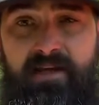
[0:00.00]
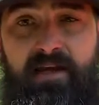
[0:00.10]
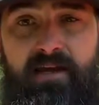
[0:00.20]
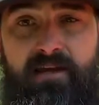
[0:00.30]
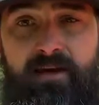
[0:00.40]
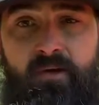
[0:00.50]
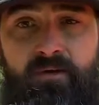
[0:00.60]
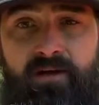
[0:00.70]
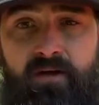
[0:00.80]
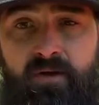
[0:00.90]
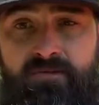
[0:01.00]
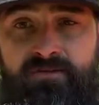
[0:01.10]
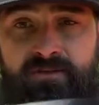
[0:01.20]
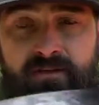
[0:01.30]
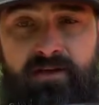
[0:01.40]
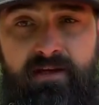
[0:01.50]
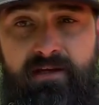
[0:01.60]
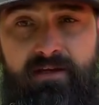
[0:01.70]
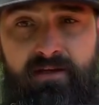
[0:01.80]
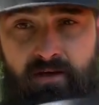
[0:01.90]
and holding a holster and